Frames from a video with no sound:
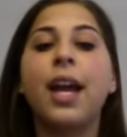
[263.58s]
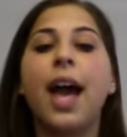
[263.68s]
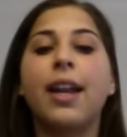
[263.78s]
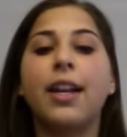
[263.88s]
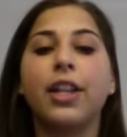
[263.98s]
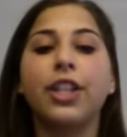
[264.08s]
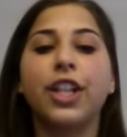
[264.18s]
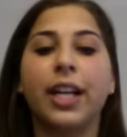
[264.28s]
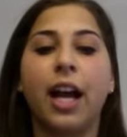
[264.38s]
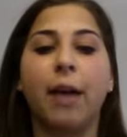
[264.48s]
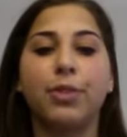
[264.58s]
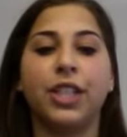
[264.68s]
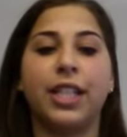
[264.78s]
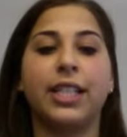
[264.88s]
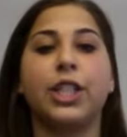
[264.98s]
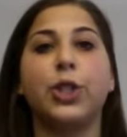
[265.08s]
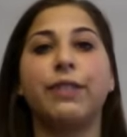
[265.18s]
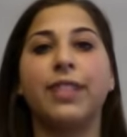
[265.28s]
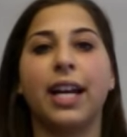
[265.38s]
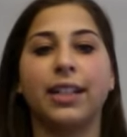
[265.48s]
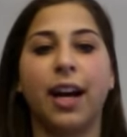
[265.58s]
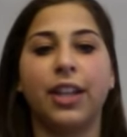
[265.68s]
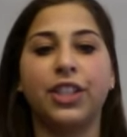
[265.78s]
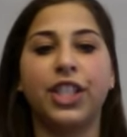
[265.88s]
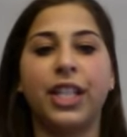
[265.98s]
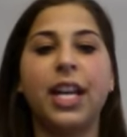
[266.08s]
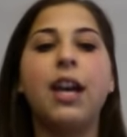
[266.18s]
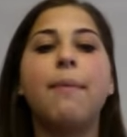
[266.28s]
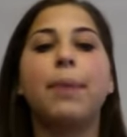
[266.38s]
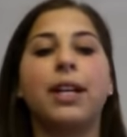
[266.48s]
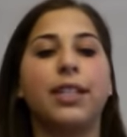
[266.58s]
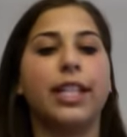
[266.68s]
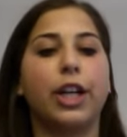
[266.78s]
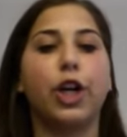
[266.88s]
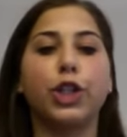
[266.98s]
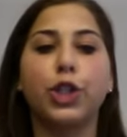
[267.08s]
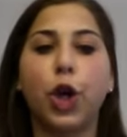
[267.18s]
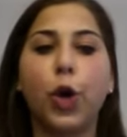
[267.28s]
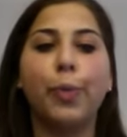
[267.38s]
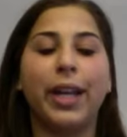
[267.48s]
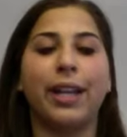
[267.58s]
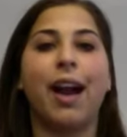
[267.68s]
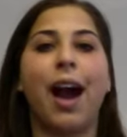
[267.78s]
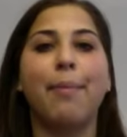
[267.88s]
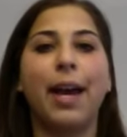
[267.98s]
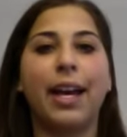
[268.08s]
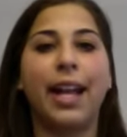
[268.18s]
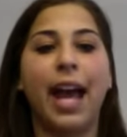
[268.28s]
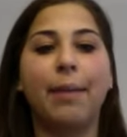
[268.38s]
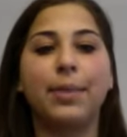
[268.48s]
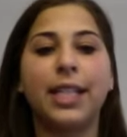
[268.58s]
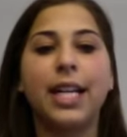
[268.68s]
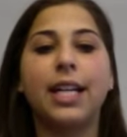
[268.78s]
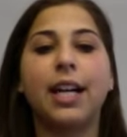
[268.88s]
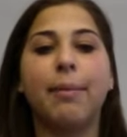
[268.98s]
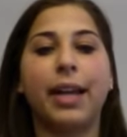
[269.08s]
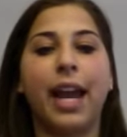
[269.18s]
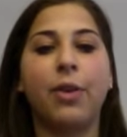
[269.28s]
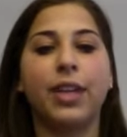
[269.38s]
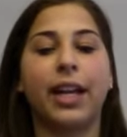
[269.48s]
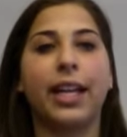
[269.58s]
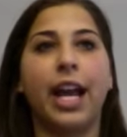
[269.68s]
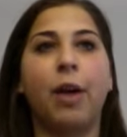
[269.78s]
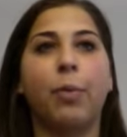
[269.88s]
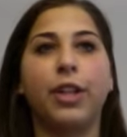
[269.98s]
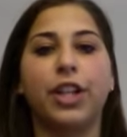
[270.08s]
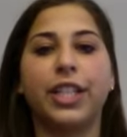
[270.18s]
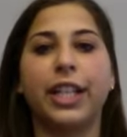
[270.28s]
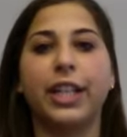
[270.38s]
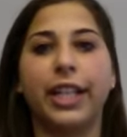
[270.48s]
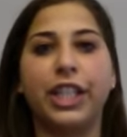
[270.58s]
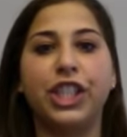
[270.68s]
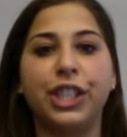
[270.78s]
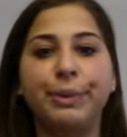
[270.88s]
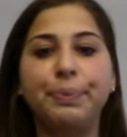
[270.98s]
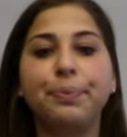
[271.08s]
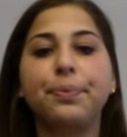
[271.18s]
And another great option is the use of technology, because there are so many iPad apps coming out that can help with articulation.